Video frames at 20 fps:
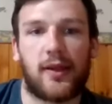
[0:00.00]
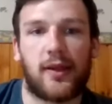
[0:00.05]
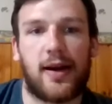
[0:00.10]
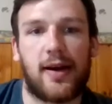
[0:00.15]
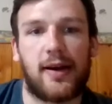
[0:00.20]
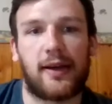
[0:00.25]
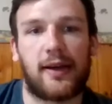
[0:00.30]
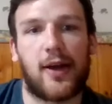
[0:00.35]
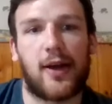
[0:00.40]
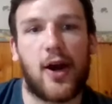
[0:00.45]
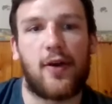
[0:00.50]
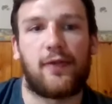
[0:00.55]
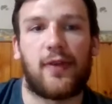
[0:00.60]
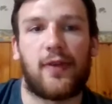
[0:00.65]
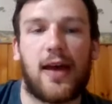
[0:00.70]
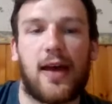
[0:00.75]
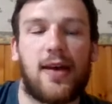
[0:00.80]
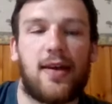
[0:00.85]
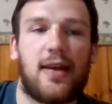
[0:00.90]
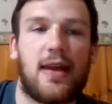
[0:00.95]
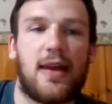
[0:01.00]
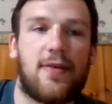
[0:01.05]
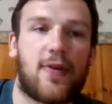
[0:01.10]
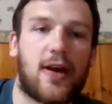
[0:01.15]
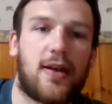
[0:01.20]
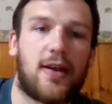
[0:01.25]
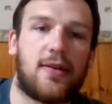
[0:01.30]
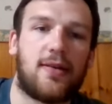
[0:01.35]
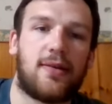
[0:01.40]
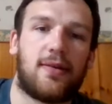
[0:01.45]
a learning curve, like
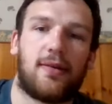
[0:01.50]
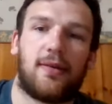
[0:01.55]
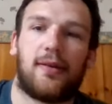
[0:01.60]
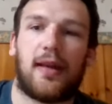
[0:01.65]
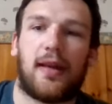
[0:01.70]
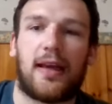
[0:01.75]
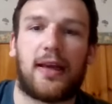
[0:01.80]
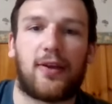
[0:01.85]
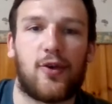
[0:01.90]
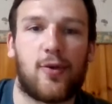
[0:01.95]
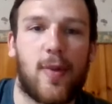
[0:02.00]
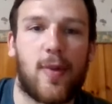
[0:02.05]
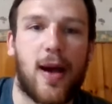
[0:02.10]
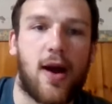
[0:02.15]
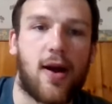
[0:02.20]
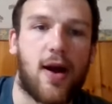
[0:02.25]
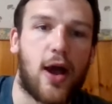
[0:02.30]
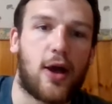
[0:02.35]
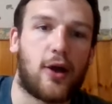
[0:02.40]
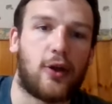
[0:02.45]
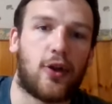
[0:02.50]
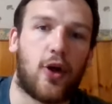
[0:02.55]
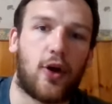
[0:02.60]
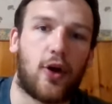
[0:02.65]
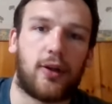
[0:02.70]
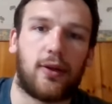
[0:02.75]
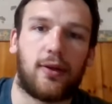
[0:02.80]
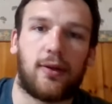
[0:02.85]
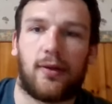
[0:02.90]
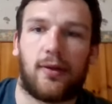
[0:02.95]
even like no matter how
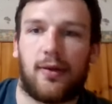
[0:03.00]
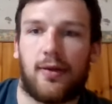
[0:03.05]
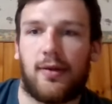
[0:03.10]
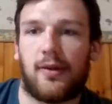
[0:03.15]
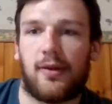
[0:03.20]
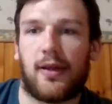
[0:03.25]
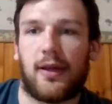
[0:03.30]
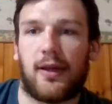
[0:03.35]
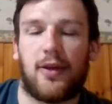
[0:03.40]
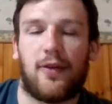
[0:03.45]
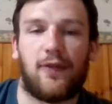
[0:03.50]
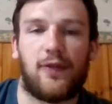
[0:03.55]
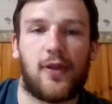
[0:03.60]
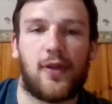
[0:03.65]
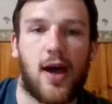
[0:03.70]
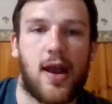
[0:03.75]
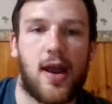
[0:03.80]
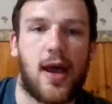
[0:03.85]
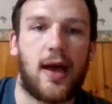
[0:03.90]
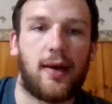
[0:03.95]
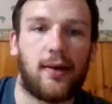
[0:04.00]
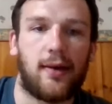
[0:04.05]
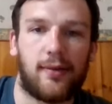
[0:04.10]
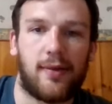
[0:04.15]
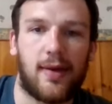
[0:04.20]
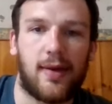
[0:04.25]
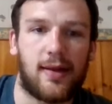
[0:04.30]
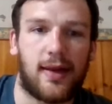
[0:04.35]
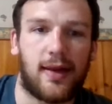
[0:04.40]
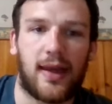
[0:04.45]
long like you've done it,
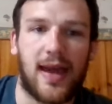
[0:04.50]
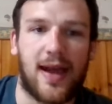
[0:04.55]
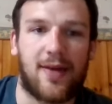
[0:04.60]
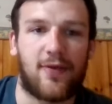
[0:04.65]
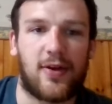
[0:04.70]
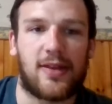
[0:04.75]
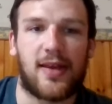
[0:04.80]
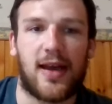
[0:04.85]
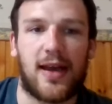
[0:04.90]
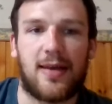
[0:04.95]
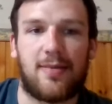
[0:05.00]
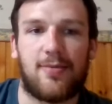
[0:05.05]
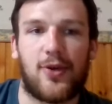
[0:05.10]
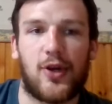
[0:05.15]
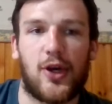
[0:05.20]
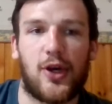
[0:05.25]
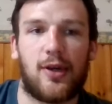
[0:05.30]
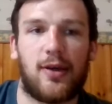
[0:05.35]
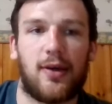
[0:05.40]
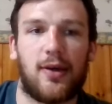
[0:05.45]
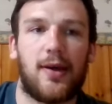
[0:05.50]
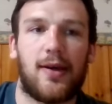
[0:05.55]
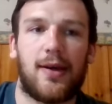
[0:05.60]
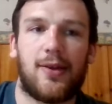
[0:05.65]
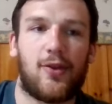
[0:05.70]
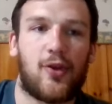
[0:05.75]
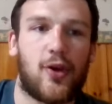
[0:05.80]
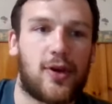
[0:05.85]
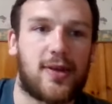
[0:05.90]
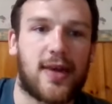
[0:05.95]
like every time you
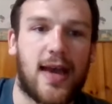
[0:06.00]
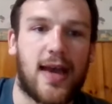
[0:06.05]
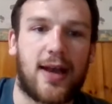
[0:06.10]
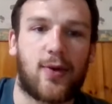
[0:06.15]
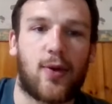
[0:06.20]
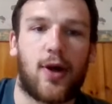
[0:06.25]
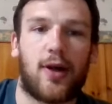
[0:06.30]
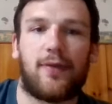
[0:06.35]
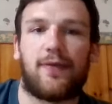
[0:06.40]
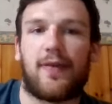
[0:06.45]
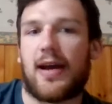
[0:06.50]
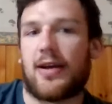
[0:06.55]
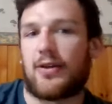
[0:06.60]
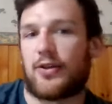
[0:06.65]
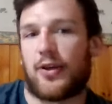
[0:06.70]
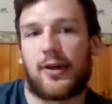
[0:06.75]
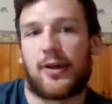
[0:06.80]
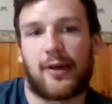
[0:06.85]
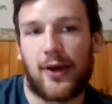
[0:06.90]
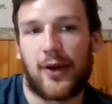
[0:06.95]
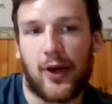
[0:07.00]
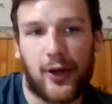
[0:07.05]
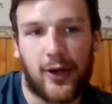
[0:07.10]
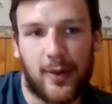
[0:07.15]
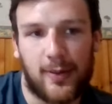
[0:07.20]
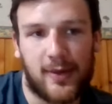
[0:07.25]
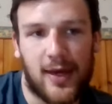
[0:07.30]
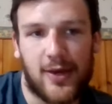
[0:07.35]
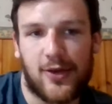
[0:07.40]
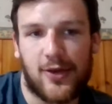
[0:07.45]
do a set of qualifiers or
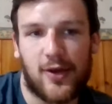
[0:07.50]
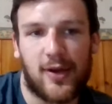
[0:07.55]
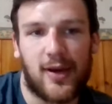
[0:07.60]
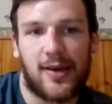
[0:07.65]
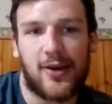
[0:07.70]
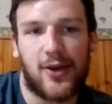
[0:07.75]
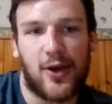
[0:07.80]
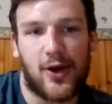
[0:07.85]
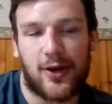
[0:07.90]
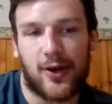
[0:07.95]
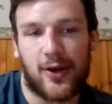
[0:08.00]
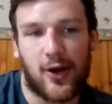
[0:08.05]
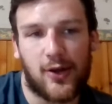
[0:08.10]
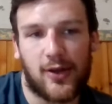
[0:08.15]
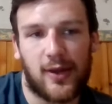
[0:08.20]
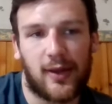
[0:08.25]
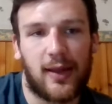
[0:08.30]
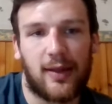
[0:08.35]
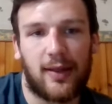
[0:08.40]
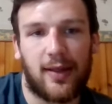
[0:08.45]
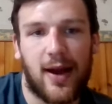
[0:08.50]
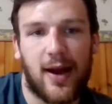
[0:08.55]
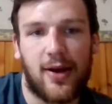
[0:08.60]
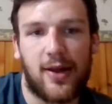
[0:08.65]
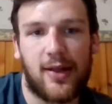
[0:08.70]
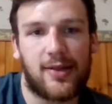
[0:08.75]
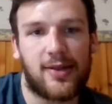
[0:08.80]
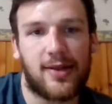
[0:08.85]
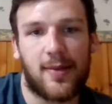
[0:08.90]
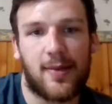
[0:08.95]
competition, you're constantly
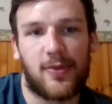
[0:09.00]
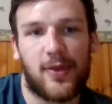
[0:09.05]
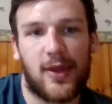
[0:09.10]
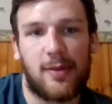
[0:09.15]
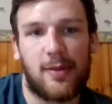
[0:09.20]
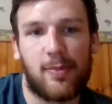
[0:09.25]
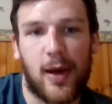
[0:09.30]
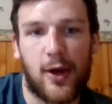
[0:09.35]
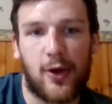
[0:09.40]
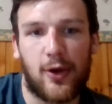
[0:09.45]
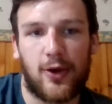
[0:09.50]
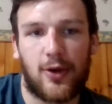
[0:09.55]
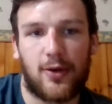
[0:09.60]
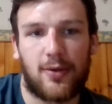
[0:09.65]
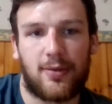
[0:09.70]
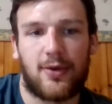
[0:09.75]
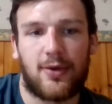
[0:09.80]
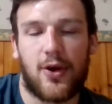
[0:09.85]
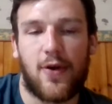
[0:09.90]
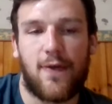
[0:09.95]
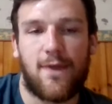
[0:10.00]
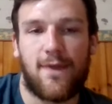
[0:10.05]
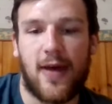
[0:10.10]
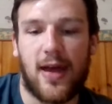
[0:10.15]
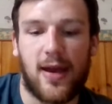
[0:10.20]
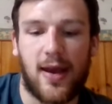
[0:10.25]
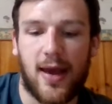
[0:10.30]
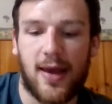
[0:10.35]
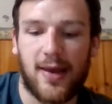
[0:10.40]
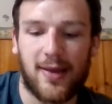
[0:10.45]
learning something about your
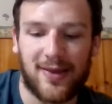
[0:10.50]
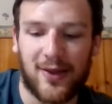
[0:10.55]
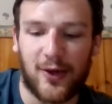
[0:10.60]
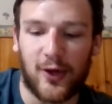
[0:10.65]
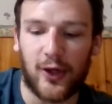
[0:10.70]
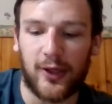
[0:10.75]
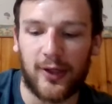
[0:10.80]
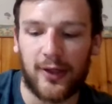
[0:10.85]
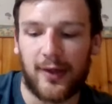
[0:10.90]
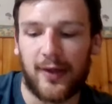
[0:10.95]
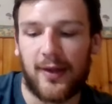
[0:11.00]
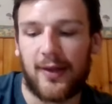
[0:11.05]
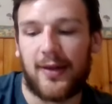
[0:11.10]
fitness. So